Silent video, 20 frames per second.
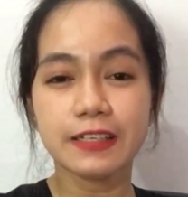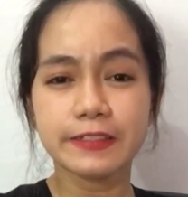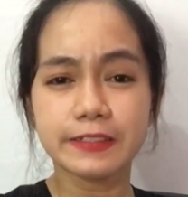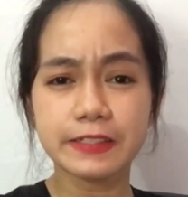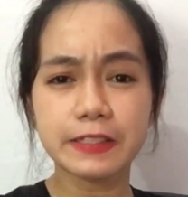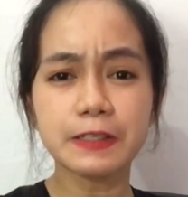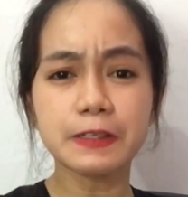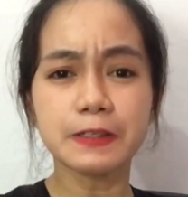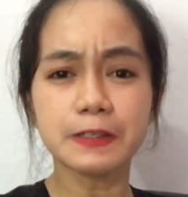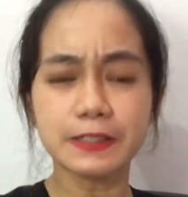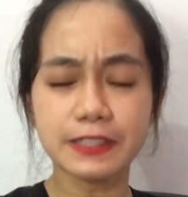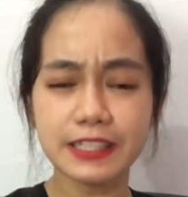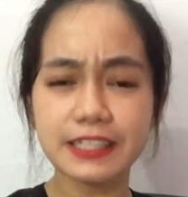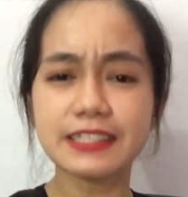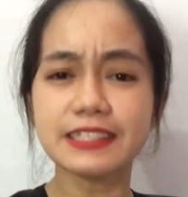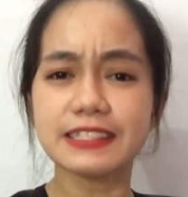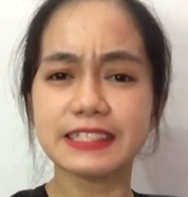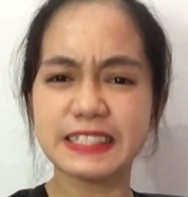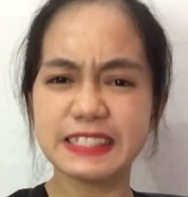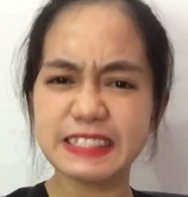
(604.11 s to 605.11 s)
So
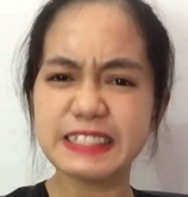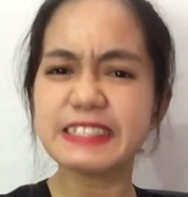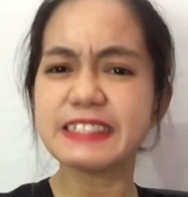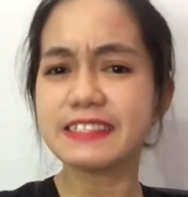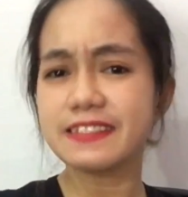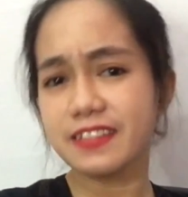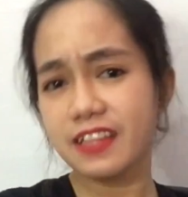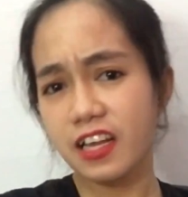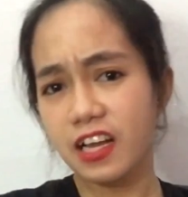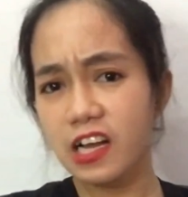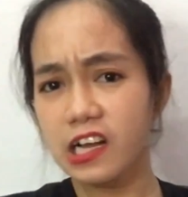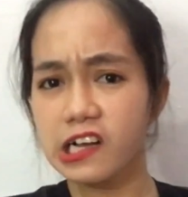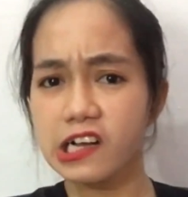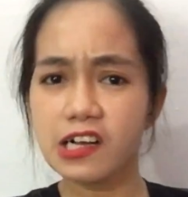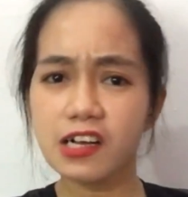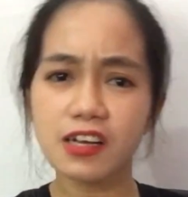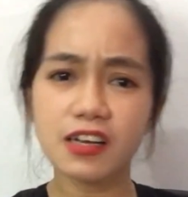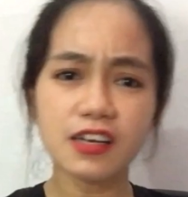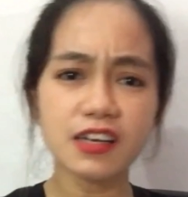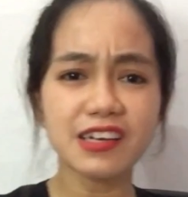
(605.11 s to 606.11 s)
just
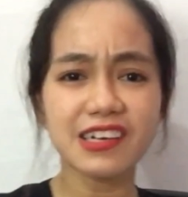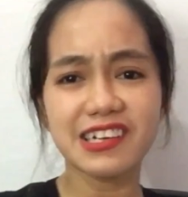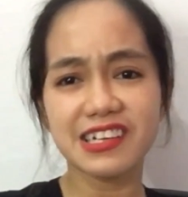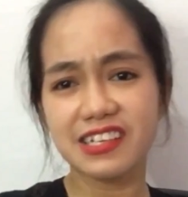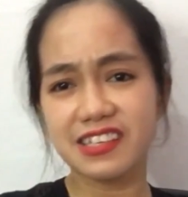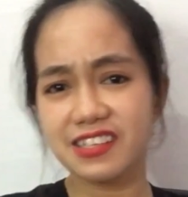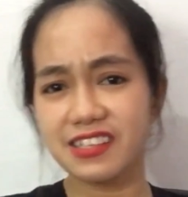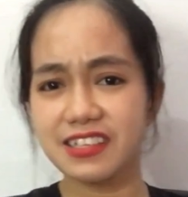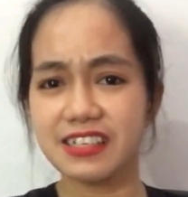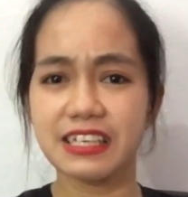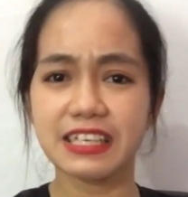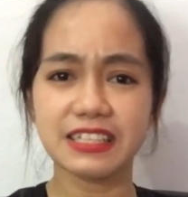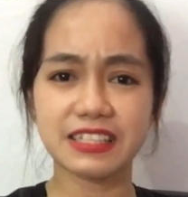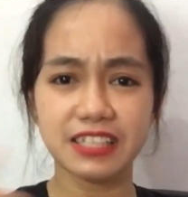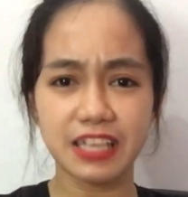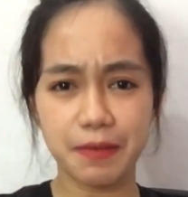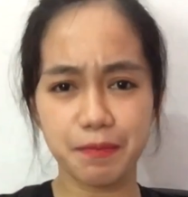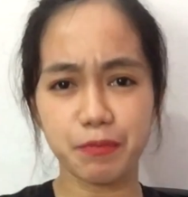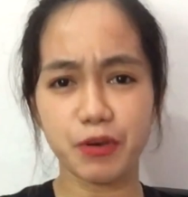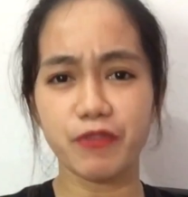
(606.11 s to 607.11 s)
a
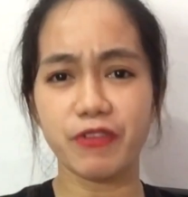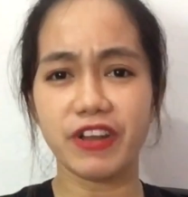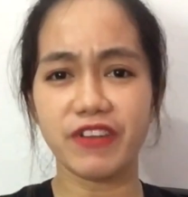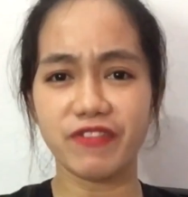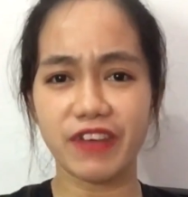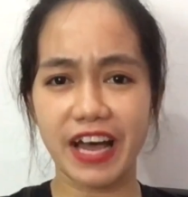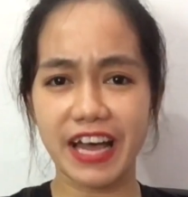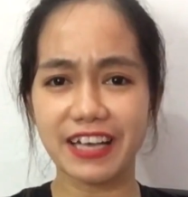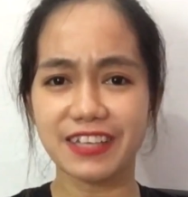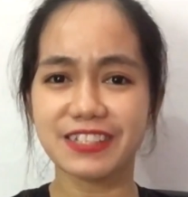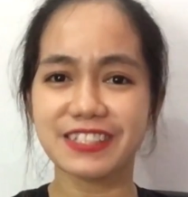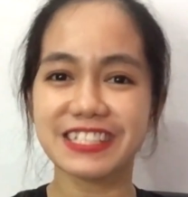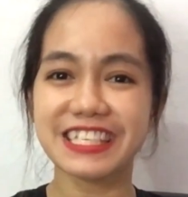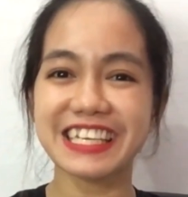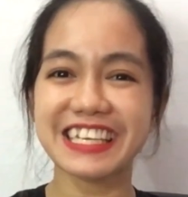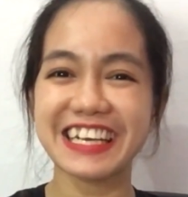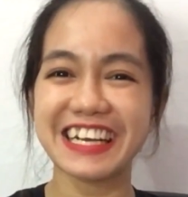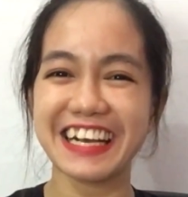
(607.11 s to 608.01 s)
tip of advice.